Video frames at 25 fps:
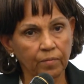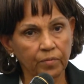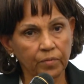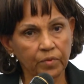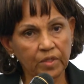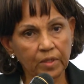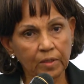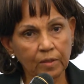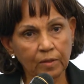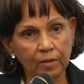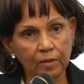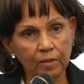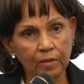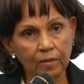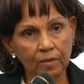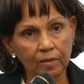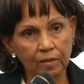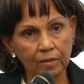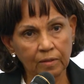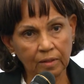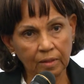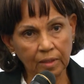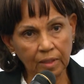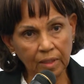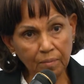the
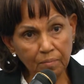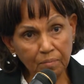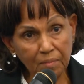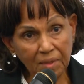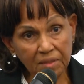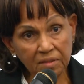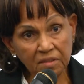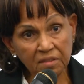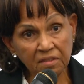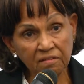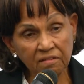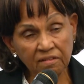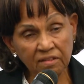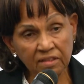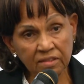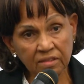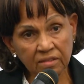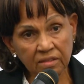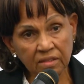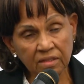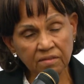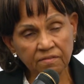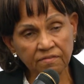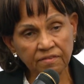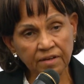
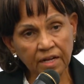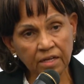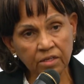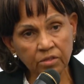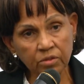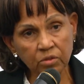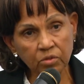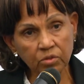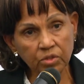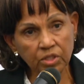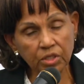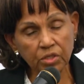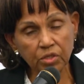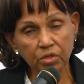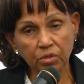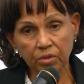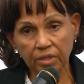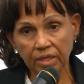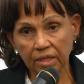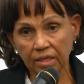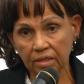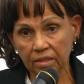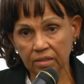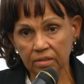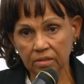immaterialistic values in your
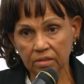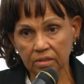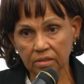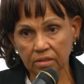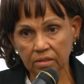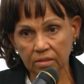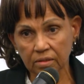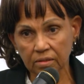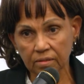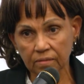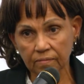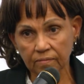kids.